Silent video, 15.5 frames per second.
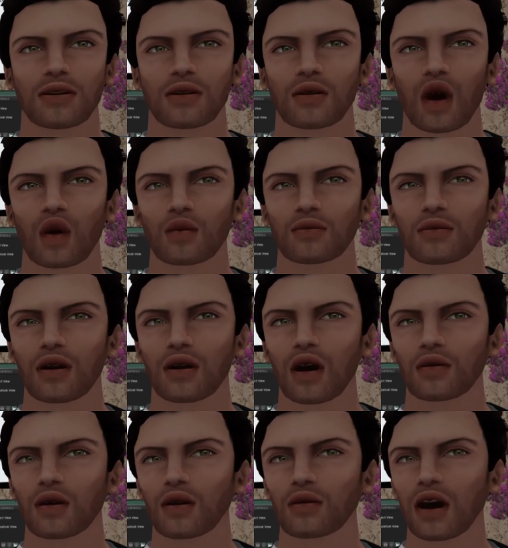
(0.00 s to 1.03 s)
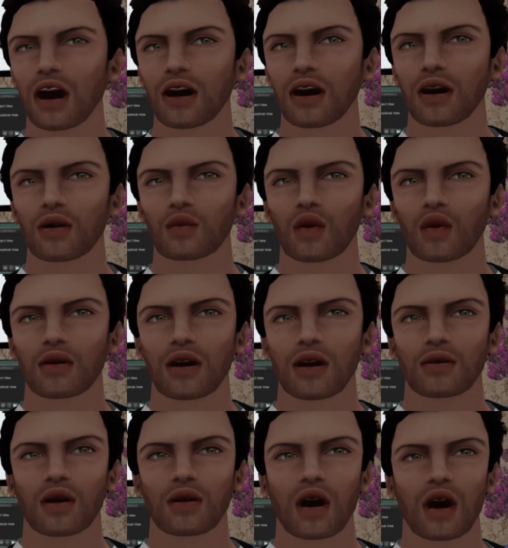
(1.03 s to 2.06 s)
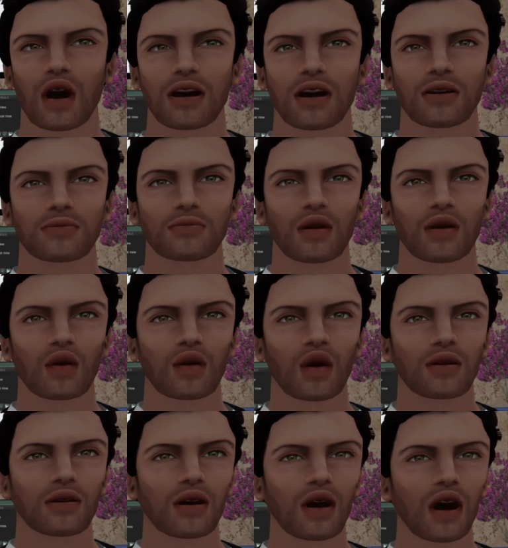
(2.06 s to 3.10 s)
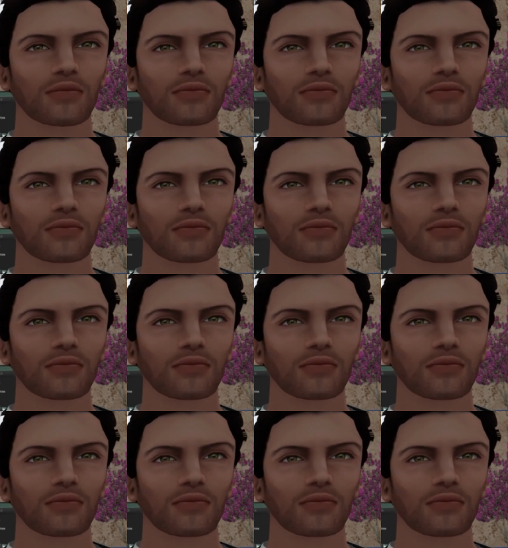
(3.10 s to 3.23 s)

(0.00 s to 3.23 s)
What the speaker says: Prevent or delay the deterioration of well-being